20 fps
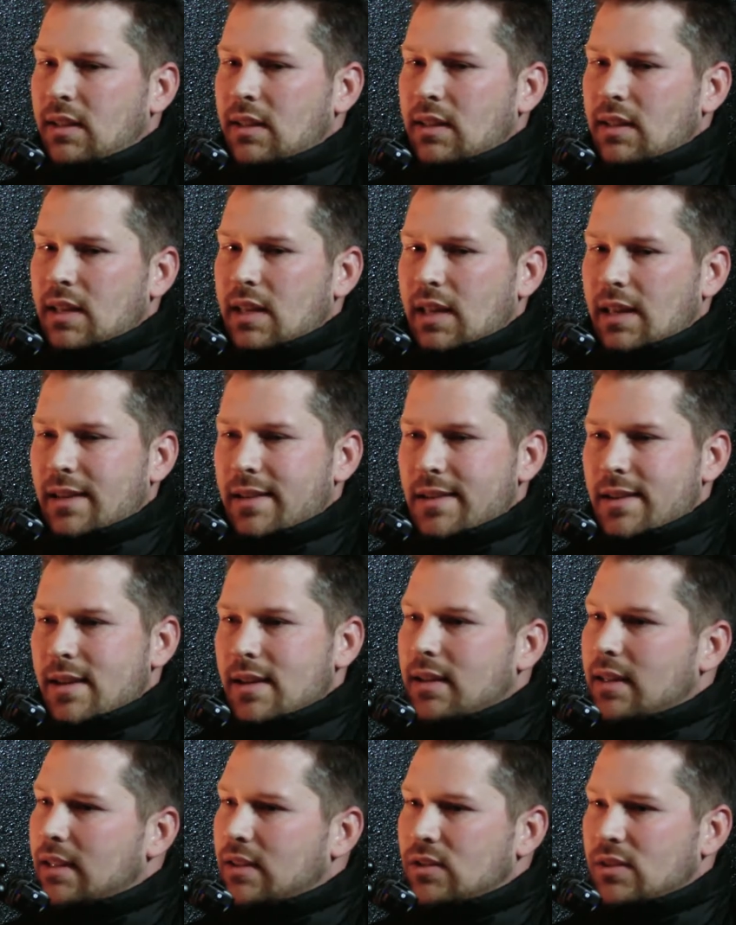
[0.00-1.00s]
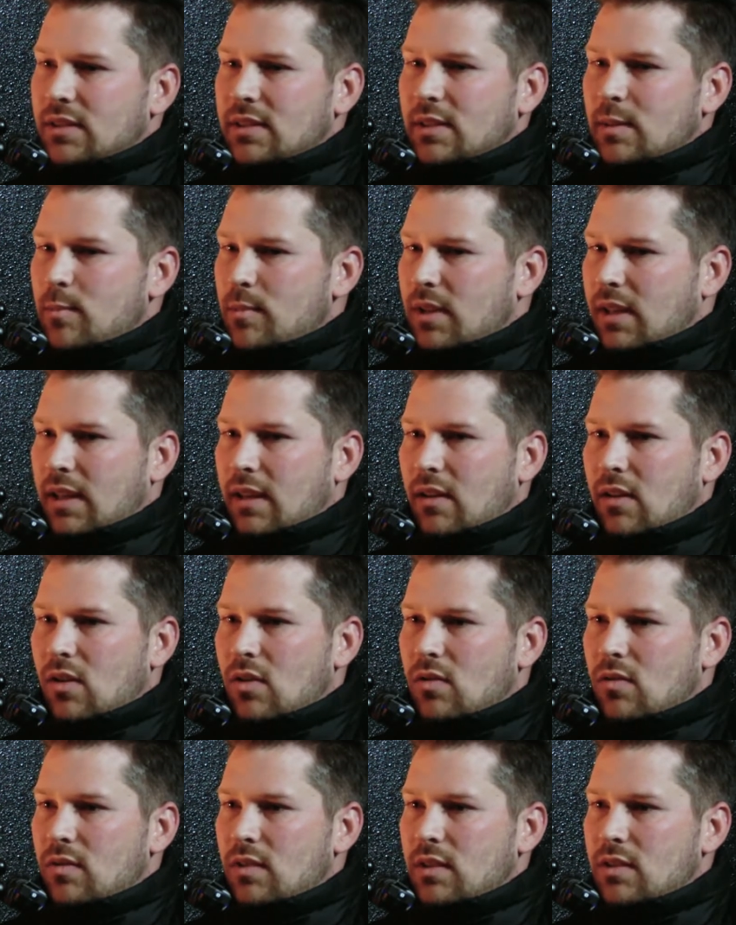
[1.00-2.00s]
And it just seemed like
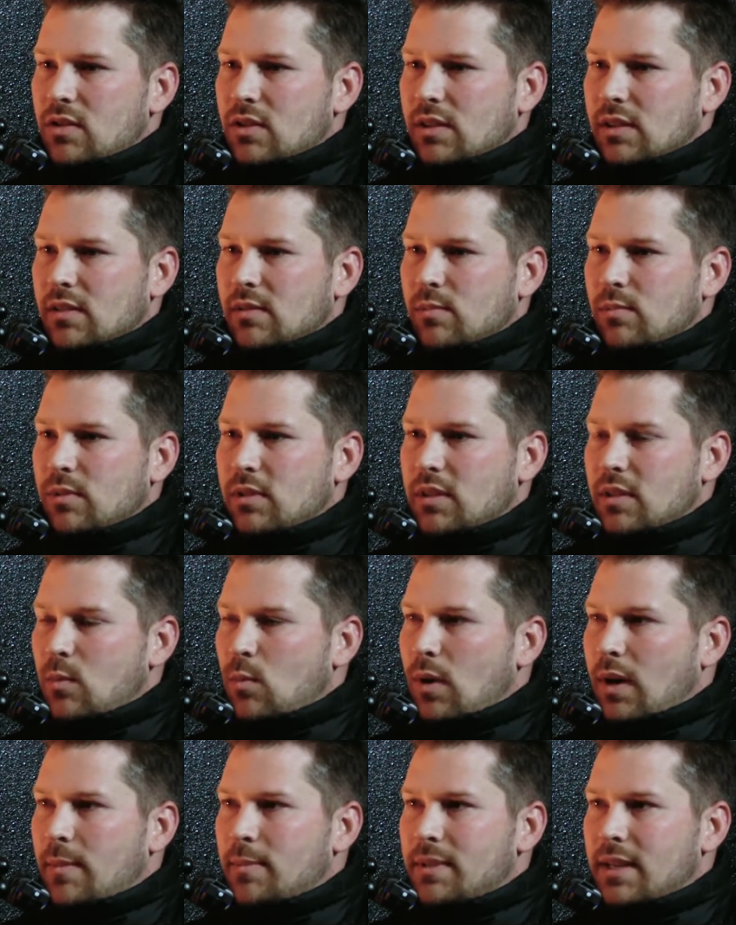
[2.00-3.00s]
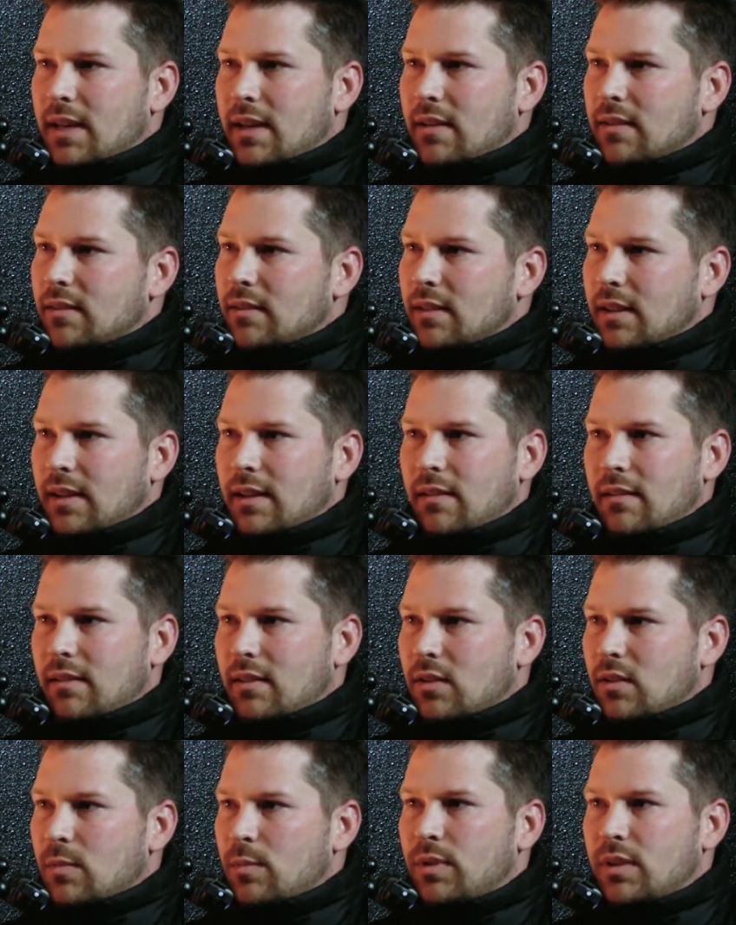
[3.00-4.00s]
COVID just really wiped out like
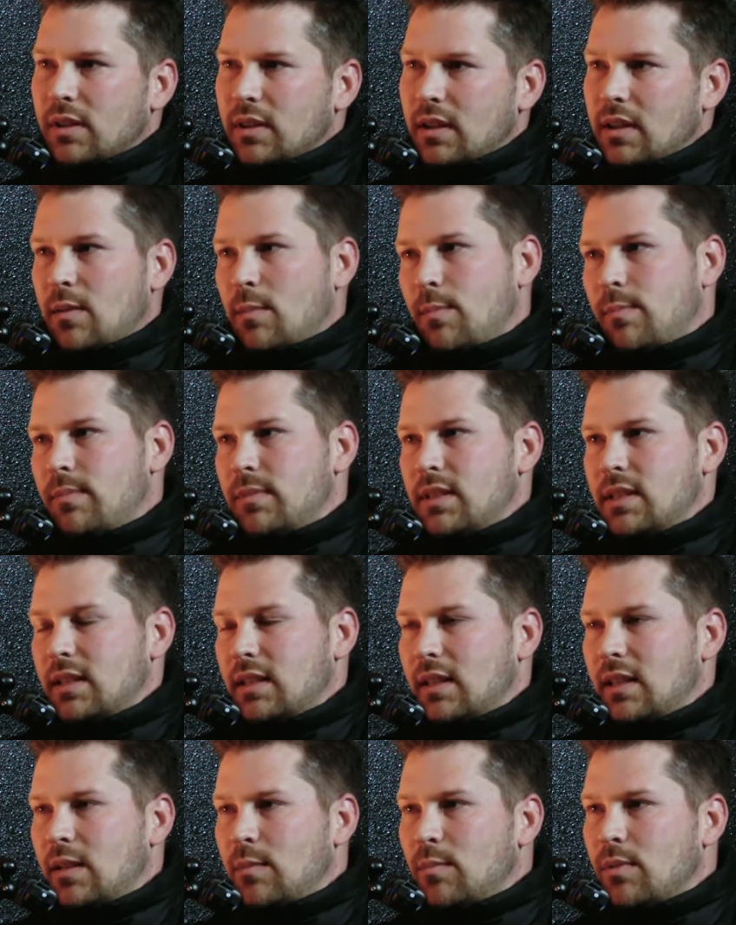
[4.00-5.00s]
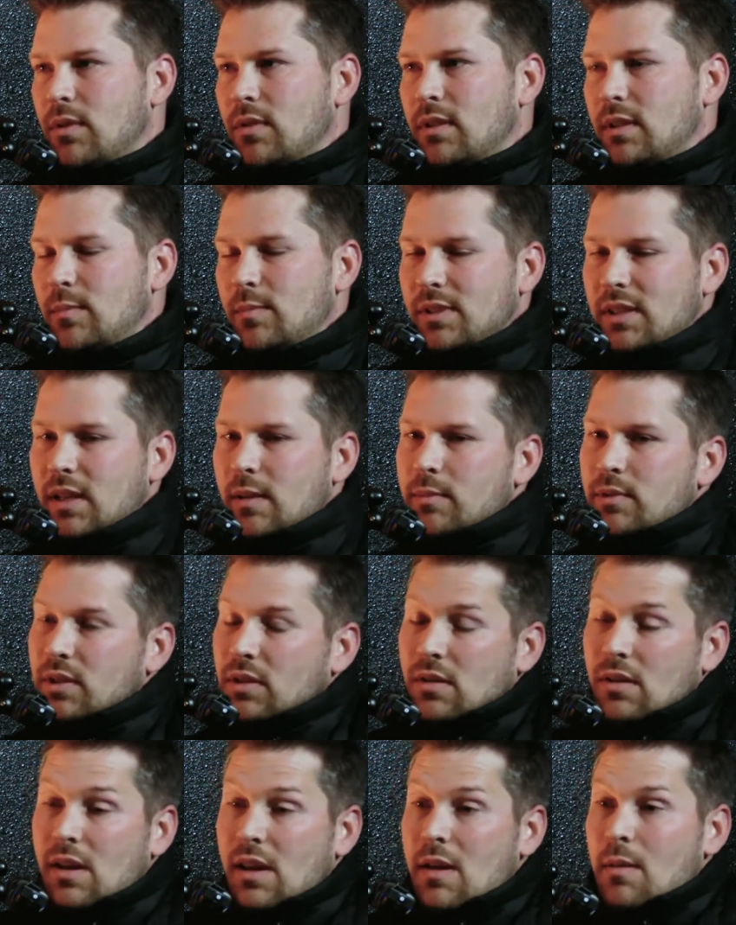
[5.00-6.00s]
their ability to keep both teams up.
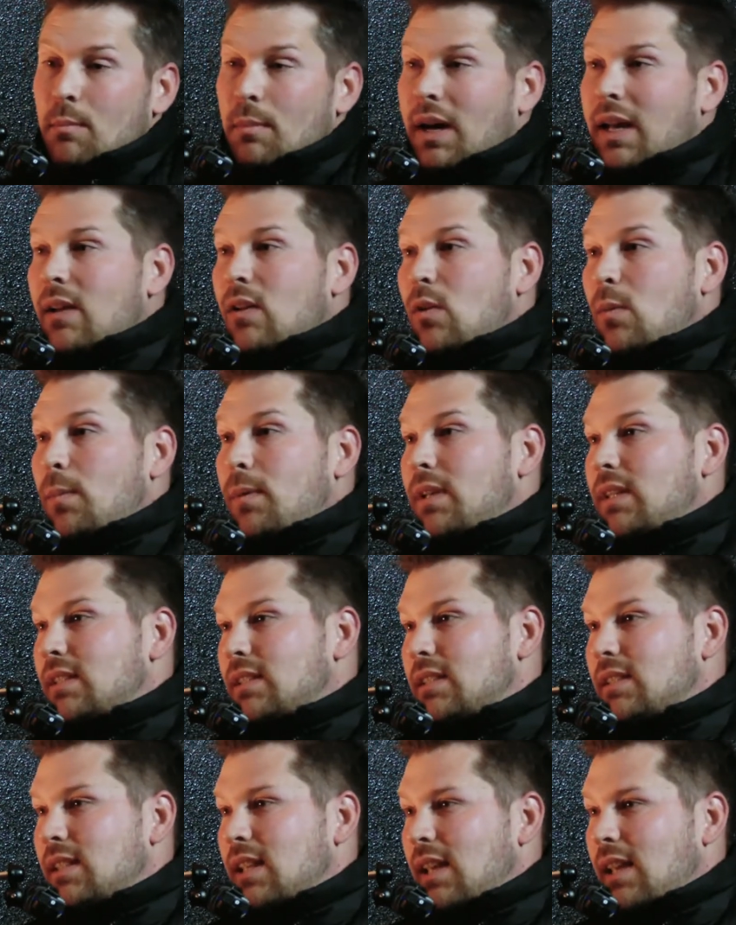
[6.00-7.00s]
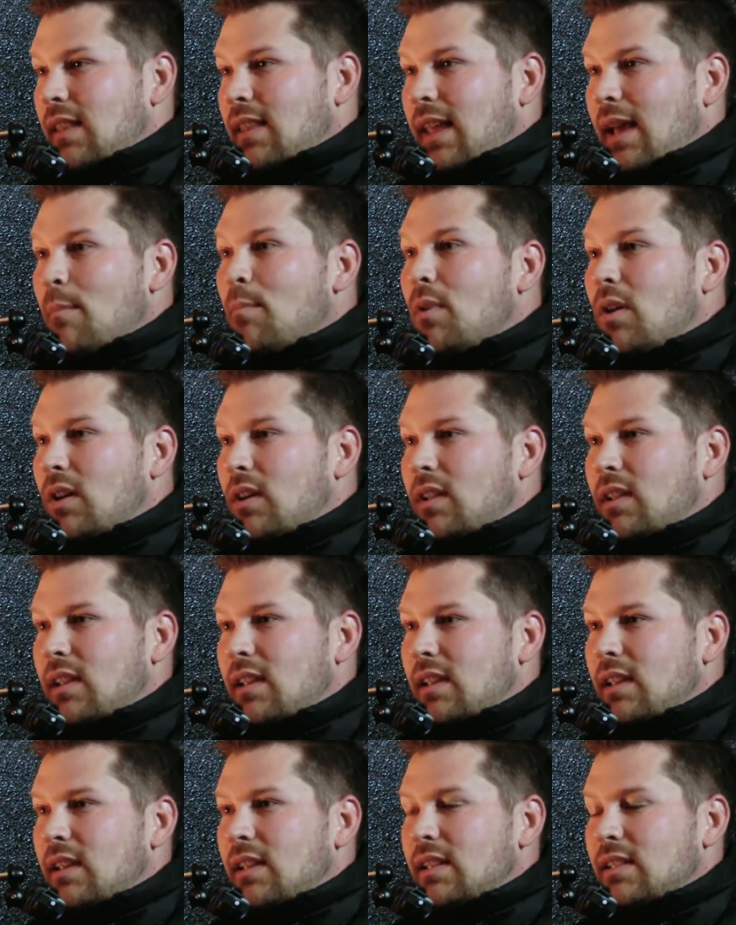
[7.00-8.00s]
So my hope is that
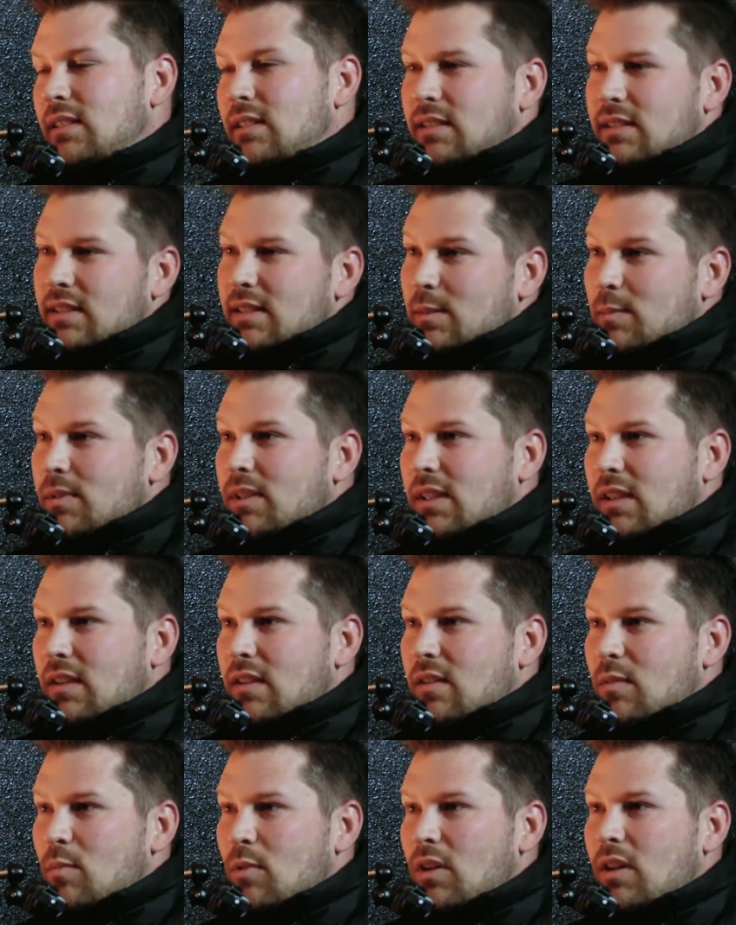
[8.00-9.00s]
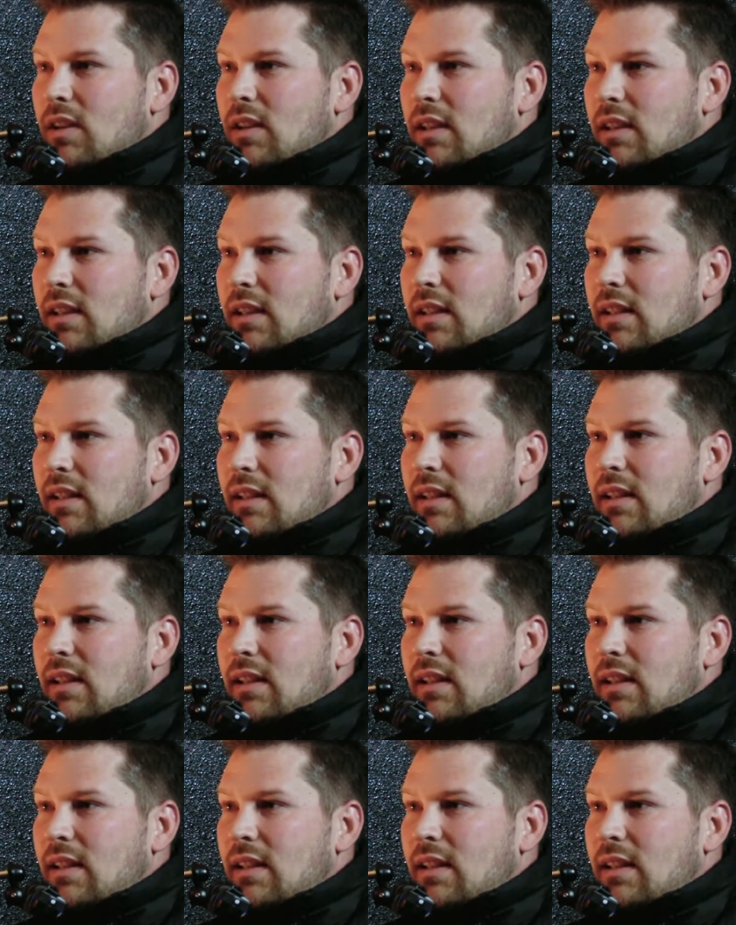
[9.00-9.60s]
market seems like a good market.